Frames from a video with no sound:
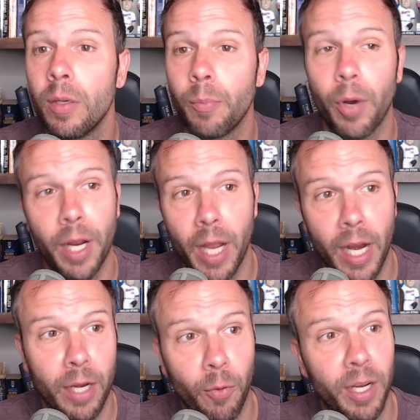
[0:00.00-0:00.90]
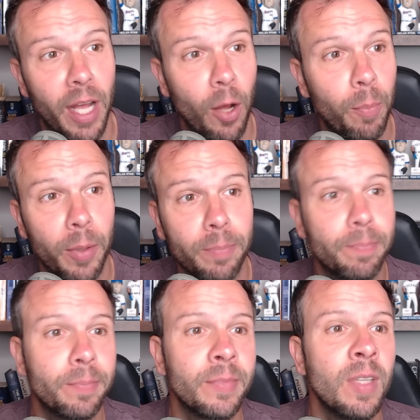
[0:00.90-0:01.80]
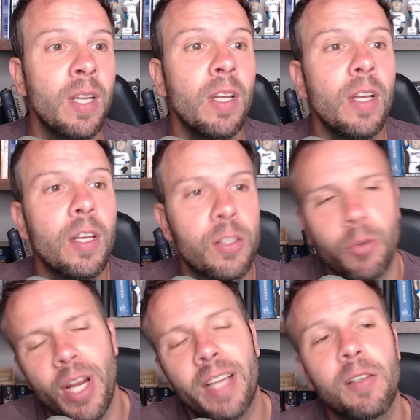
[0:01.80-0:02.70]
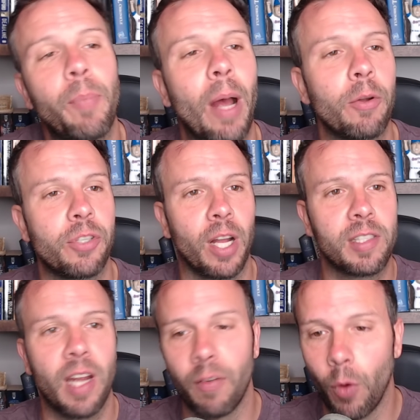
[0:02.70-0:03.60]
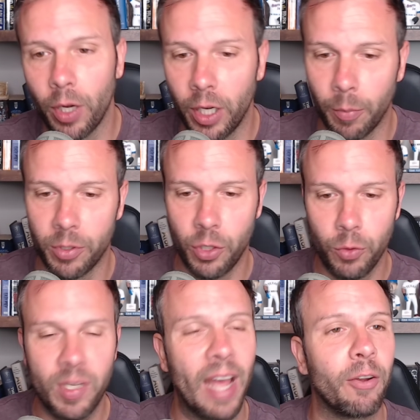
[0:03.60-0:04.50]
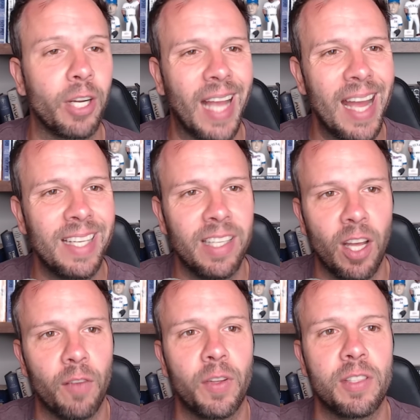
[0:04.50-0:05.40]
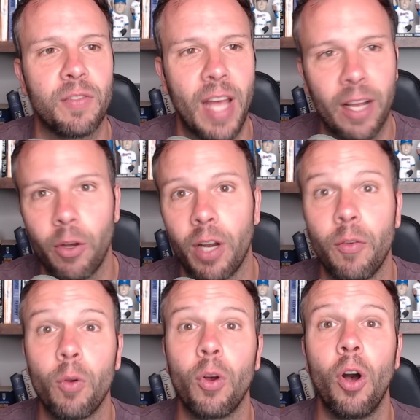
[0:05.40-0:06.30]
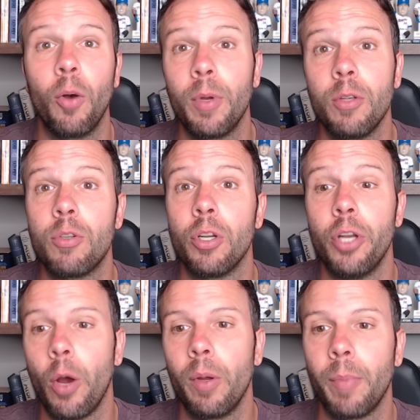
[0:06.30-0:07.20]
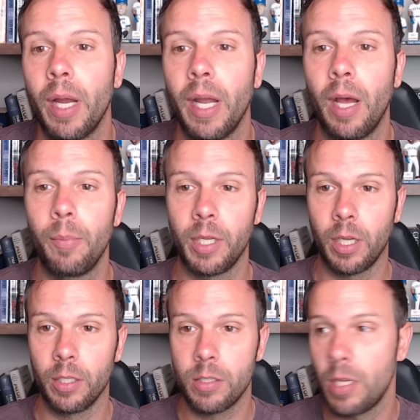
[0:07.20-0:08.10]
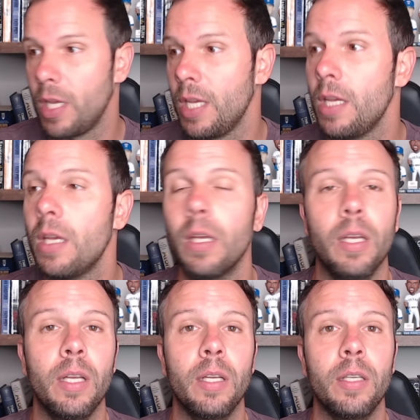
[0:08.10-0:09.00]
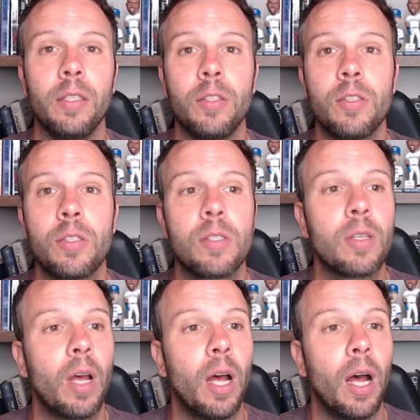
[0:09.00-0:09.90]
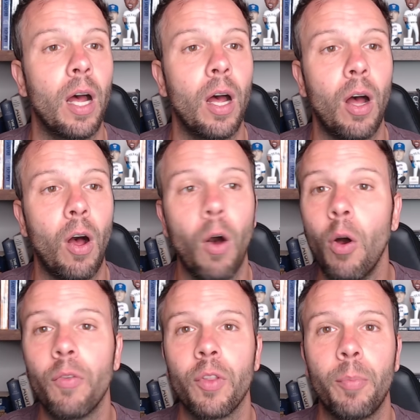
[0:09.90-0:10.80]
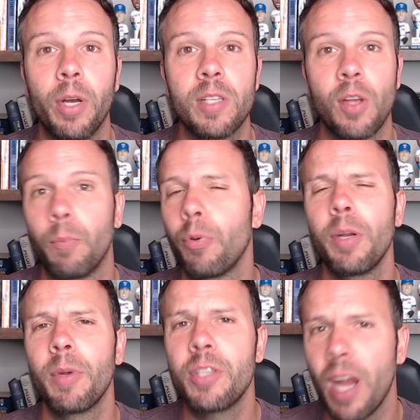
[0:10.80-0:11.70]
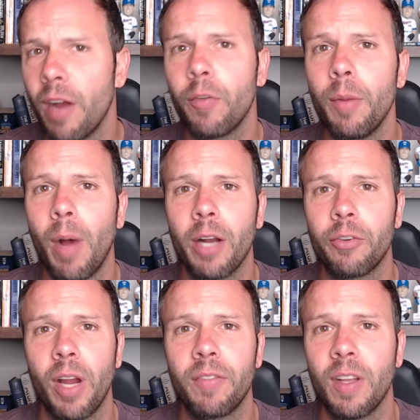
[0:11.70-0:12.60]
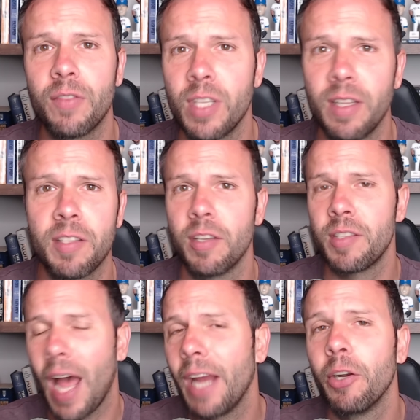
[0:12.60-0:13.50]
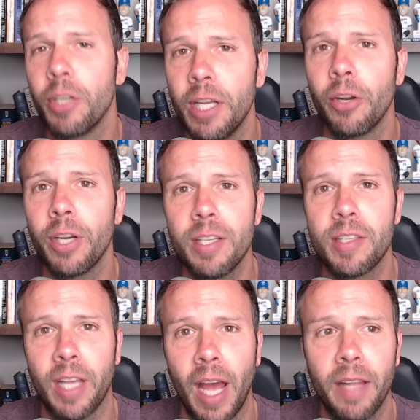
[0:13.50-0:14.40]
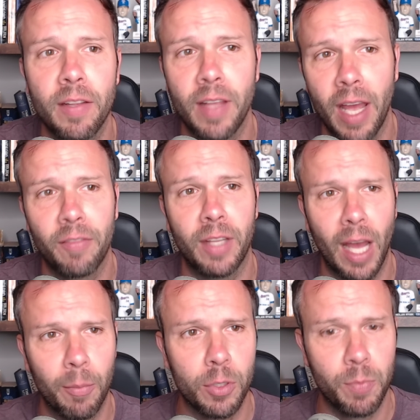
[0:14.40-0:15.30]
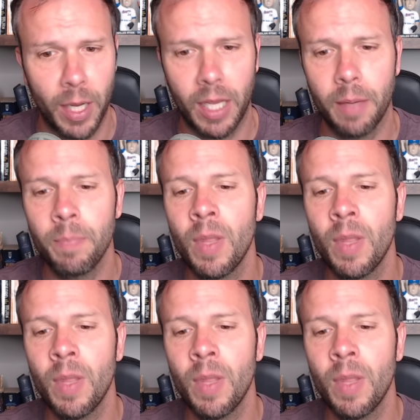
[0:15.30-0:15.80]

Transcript: bringing in anyone to help. So Jackson Powers Johnson out of Oregon, number two. Tyler Guyton, the offensive tackle out of Oklahoma. You should know him by now because he is uh, all over the place on pretty much every mock draft I've seen this entire year. He's the guy that they have the Cowboys picking